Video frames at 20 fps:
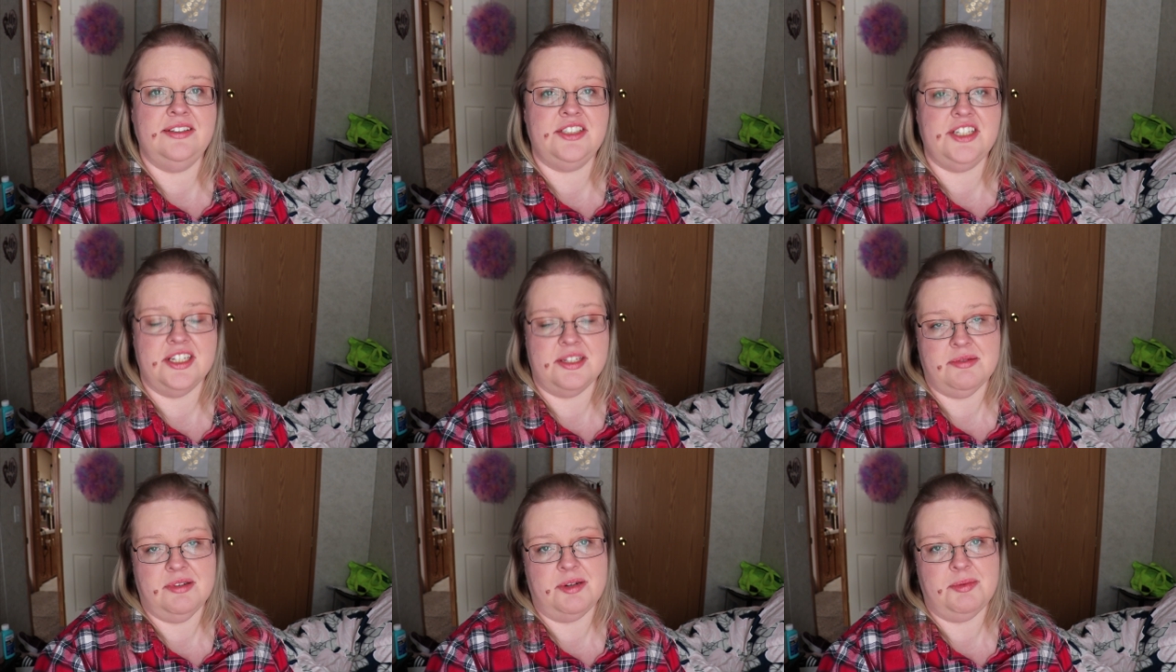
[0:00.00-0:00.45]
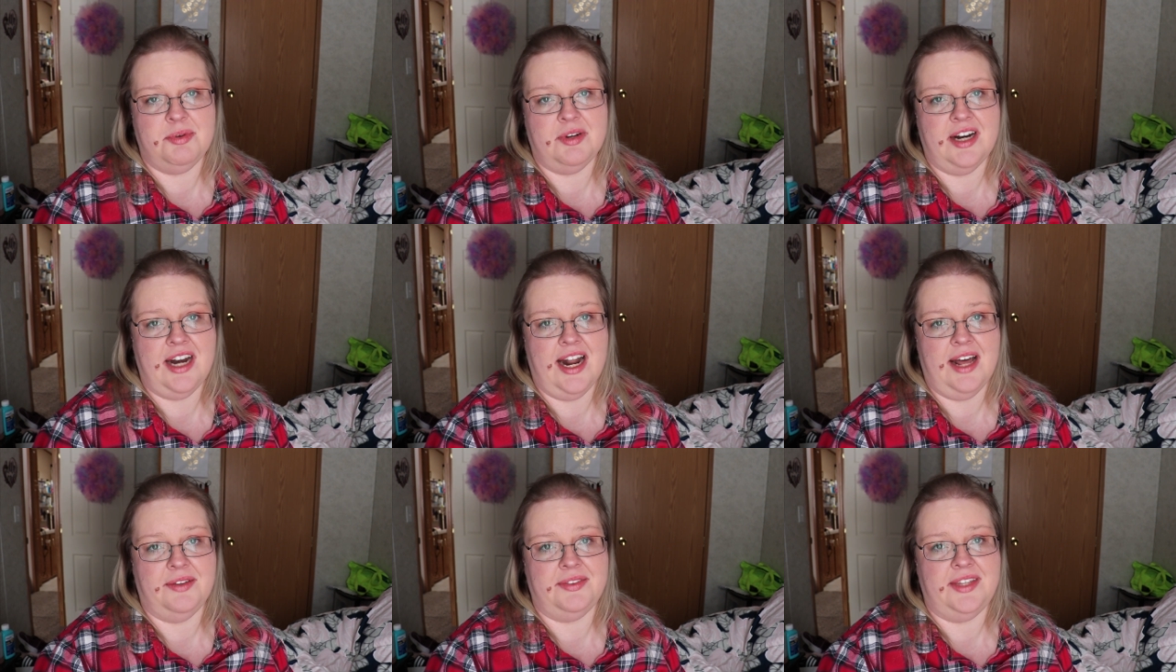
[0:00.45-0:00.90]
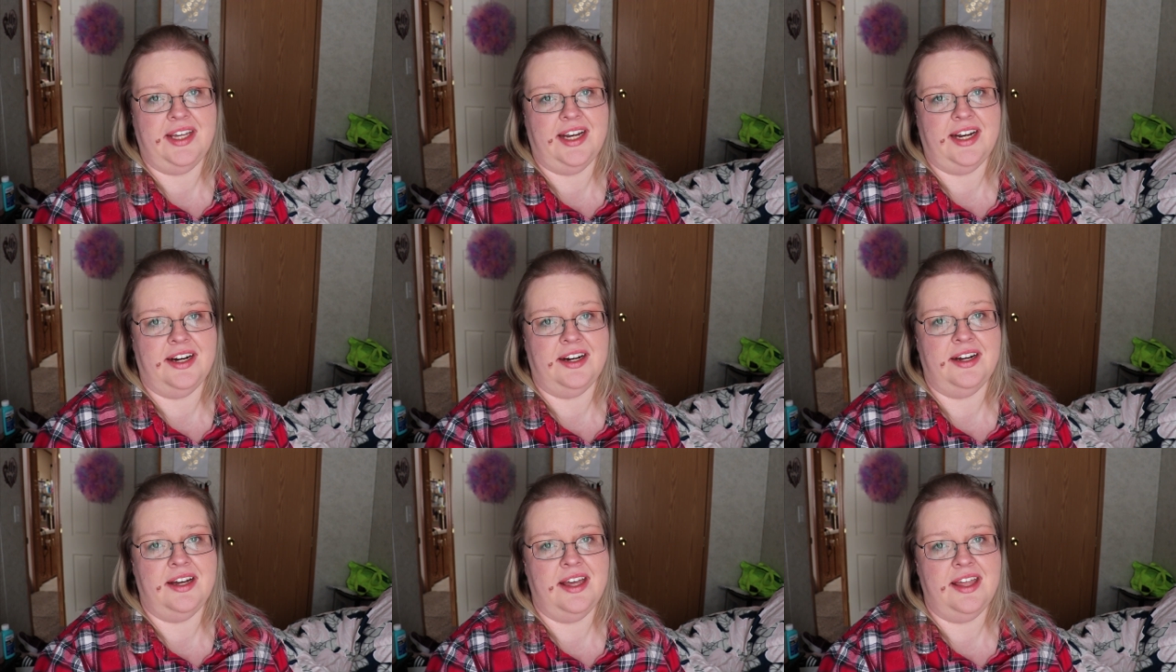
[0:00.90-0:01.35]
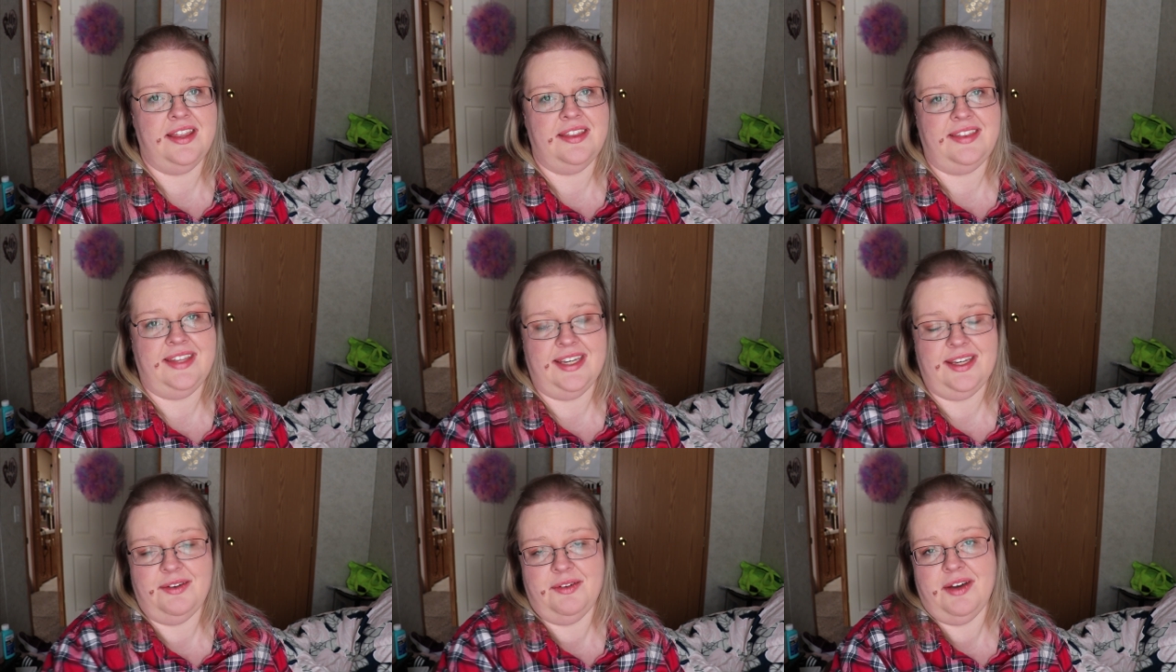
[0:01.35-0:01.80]
Just want to put it out there.
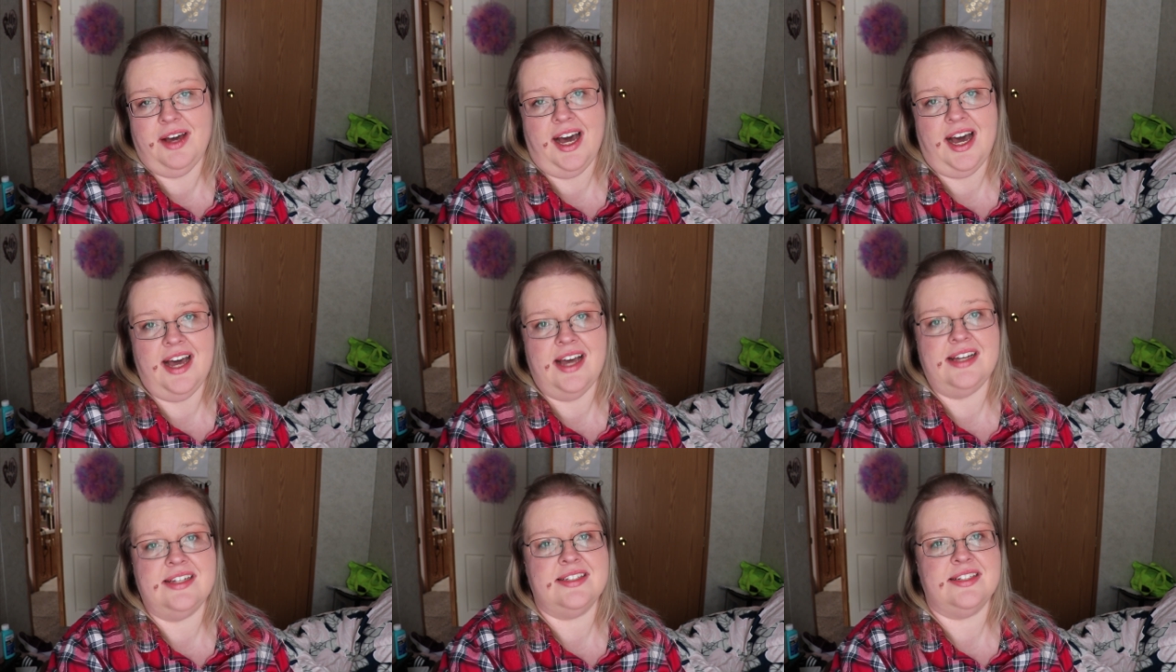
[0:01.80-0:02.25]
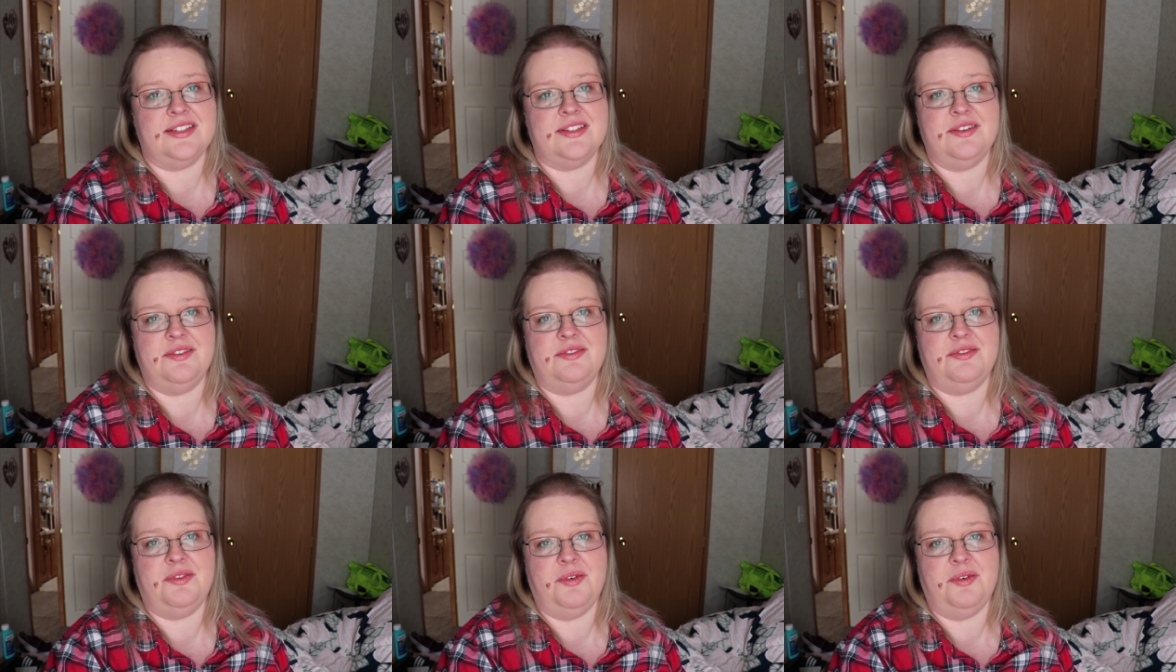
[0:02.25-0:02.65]
Thank you guys